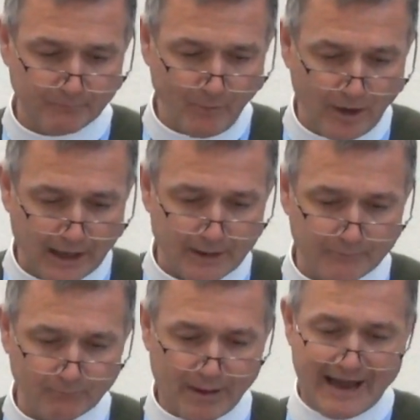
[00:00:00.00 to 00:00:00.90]

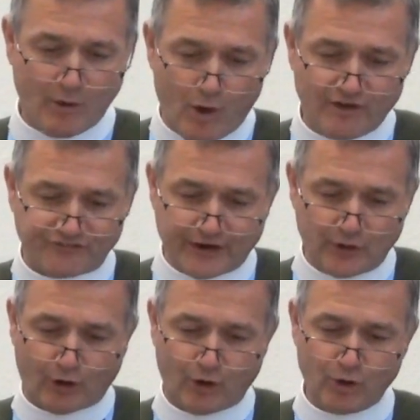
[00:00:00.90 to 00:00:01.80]
by offering
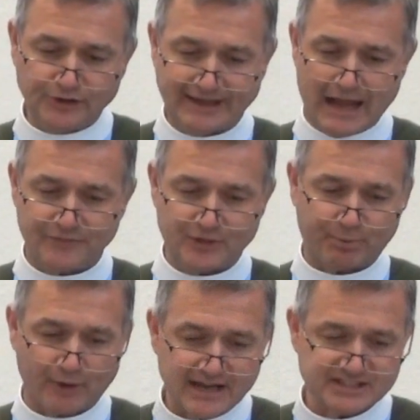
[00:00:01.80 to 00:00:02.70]
or holding out
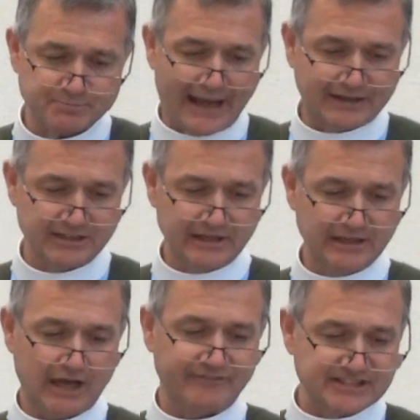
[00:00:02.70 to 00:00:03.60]
the prospect
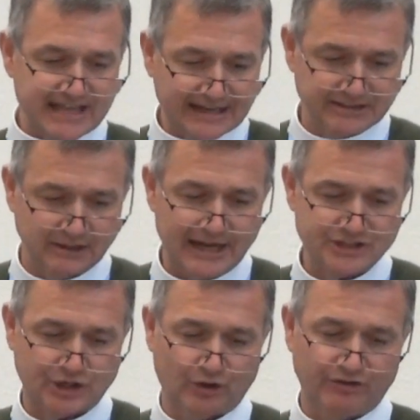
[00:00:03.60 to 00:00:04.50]
of a
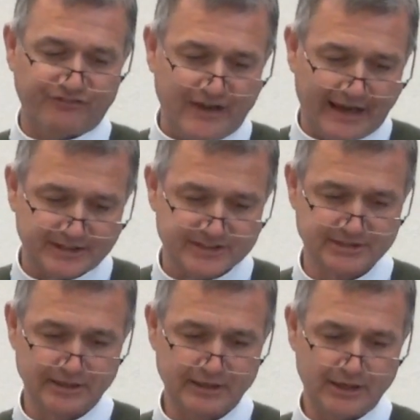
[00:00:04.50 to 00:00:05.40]
technological
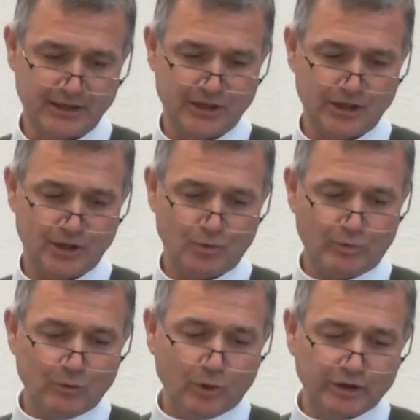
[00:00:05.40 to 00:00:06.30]
fix,
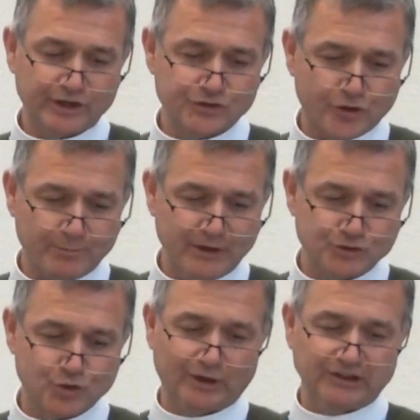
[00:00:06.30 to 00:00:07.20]
we will
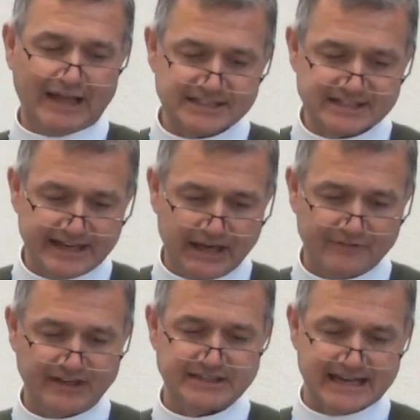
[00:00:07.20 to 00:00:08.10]
contribute to a lessening
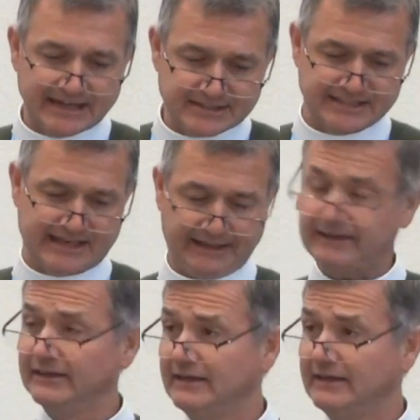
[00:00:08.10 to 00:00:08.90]
of intensity